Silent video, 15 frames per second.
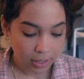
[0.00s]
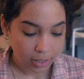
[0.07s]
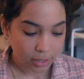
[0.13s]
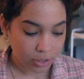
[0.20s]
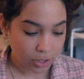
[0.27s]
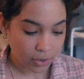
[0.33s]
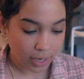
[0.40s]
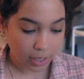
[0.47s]

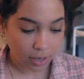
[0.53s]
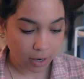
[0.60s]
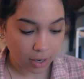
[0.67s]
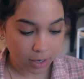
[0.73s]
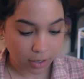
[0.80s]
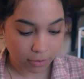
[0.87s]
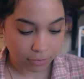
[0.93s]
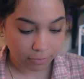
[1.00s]
so I
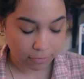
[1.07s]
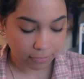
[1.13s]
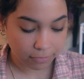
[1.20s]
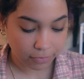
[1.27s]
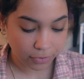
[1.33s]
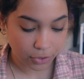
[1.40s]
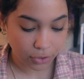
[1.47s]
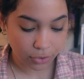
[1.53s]
got a
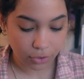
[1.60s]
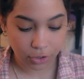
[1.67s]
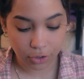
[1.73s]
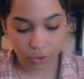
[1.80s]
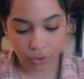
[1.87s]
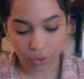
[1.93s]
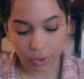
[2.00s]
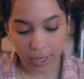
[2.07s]

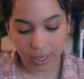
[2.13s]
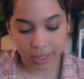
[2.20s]
few